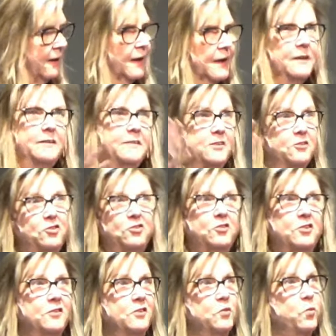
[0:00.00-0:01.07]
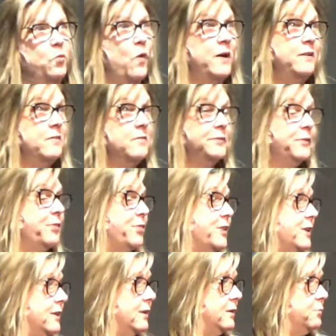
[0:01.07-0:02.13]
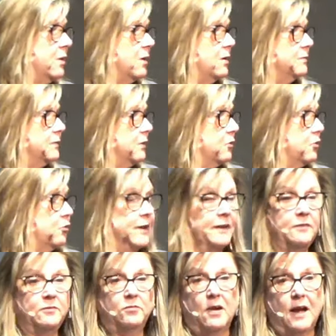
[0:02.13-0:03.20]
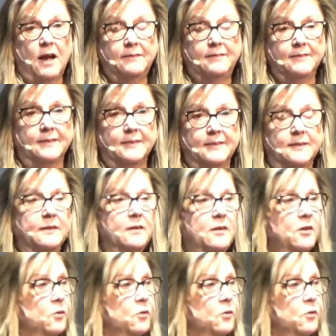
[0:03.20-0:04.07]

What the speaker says: In addition to this wonderful theme of a grand rising,